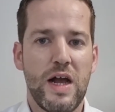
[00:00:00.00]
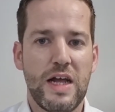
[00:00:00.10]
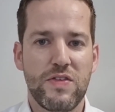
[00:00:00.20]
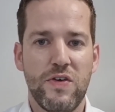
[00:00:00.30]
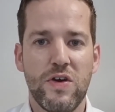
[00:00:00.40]

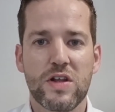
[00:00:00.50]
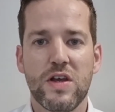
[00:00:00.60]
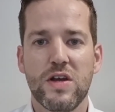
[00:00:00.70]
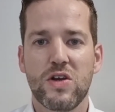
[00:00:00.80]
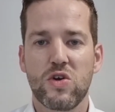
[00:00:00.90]
And third,
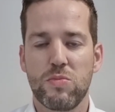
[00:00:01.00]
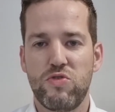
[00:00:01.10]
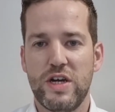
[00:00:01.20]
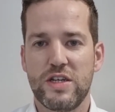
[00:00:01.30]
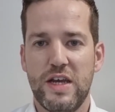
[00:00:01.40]

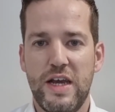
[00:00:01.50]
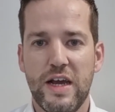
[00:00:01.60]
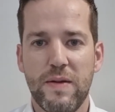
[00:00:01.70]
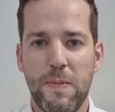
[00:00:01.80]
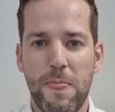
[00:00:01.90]
compressed
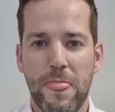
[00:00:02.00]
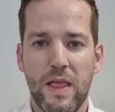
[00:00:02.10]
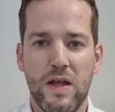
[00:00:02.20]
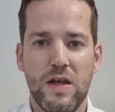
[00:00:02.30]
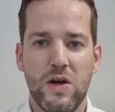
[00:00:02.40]
air.
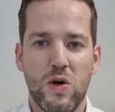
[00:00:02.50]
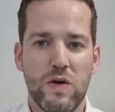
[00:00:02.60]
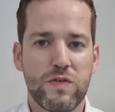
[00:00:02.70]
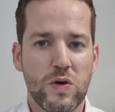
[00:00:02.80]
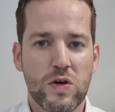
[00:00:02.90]

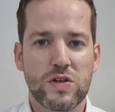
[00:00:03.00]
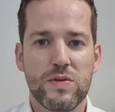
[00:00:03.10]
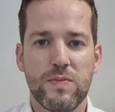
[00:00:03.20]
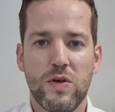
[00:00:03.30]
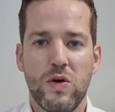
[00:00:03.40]
Of course,
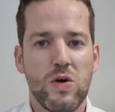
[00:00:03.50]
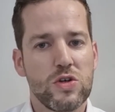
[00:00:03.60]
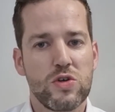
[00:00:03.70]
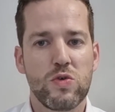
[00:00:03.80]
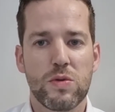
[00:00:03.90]

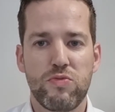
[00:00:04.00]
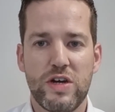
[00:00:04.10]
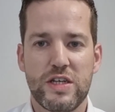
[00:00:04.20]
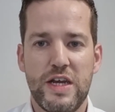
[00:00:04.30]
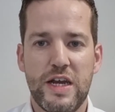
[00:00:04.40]
also
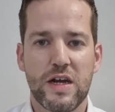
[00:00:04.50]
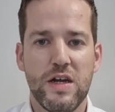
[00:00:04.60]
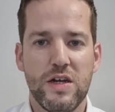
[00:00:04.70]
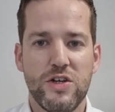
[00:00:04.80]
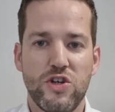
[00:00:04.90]
compressed air
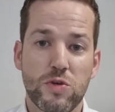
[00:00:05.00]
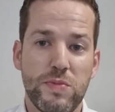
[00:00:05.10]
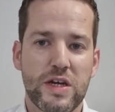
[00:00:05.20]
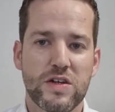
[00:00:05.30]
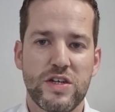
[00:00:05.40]
should
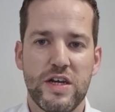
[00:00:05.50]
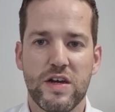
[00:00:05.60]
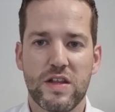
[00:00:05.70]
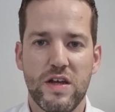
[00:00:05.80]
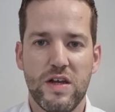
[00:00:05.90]
be
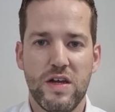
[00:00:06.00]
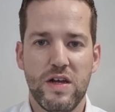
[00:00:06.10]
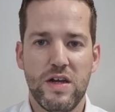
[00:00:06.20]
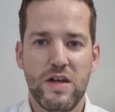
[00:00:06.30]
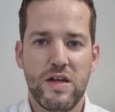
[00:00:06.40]
considered.
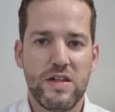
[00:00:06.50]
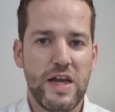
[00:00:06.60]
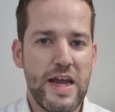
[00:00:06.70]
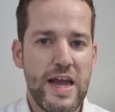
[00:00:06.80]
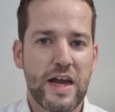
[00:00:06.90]
The
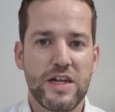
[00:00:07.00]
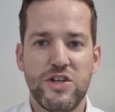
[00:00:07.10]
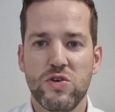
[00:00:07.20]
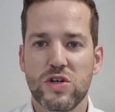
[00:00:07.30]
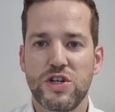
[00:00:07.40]
air
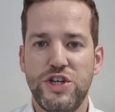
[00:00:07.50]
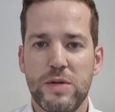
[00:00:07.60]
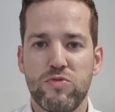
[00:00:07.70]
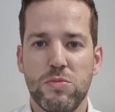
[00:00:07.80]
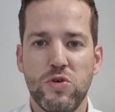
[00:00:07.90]
ensures
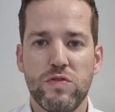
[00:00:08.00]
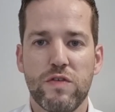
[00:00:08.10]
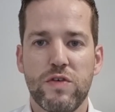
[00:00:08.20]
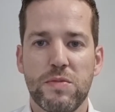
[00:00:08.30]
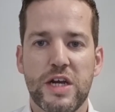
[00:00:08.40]
chip removal
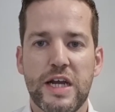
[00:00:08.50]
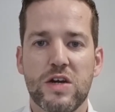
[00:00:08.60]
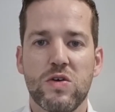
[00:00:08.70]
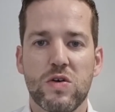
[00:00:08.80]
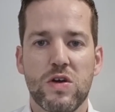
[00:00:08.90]
from the
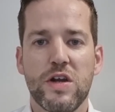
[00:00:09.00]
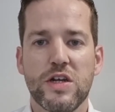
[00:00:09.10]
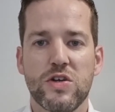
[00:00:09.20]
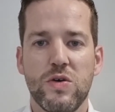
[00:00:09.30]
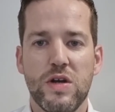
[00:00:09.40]
critical cutting
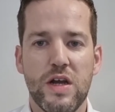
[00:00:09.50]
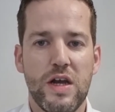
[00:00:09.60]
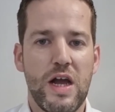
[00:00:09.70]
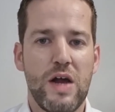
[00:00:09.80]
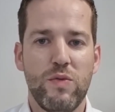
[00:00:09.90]
zone
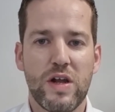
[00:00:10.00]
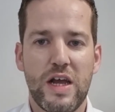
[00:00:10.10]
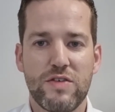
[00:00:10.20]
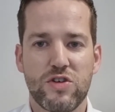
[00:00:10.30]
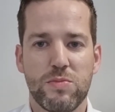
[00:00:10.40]
and will
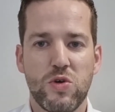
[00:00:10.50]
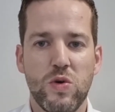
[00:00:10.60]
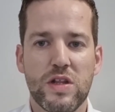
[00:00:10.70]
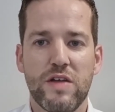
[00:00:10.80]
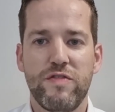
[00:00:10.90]
have some
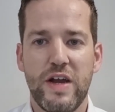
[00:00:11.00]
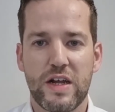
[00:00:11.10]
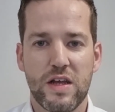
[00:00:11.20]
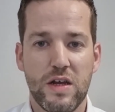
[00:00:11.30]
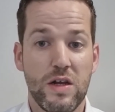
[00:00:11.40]
coolant
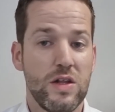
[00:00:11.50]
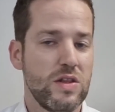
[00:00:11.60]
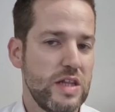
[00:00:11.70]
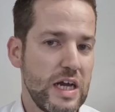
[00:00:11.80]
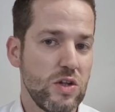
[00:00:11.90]
effect.
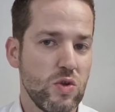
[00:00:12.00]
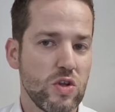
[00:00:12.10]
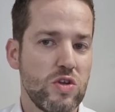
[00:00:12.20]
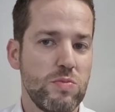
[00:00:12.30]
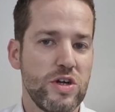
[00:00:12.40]
That
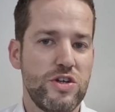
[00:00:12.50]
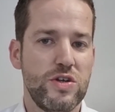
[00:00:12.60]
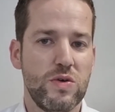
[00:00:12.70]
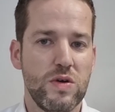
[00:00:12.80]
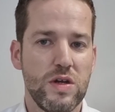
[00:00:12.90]
not too much
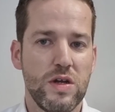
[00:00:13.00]
though.